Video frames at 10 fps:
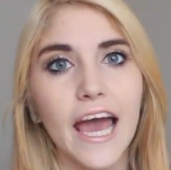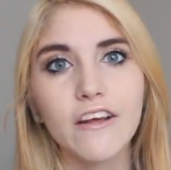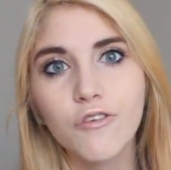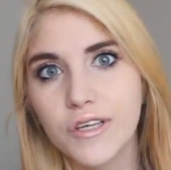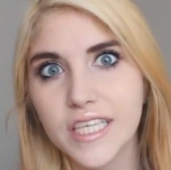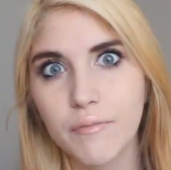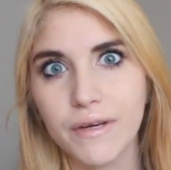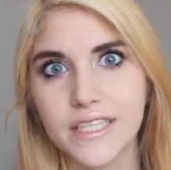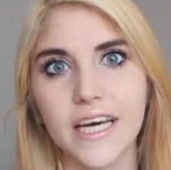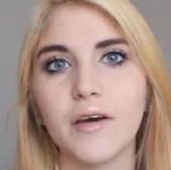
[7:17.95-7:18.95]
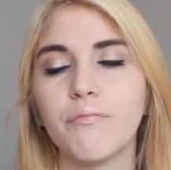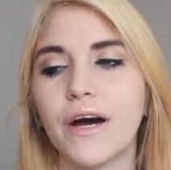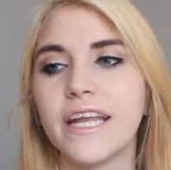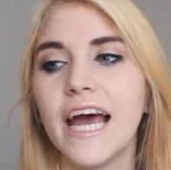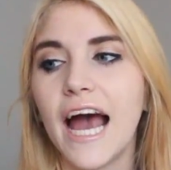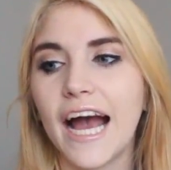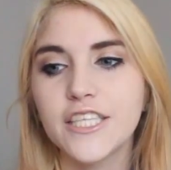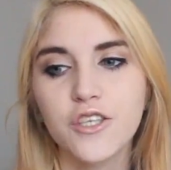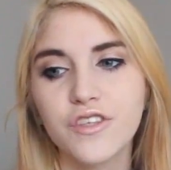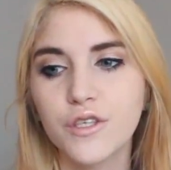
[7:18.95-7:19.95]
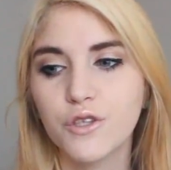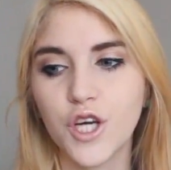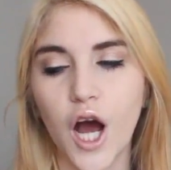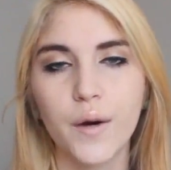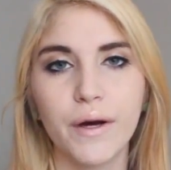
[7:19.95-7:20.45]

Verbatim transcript: and of course I miss it, but I do have a new job.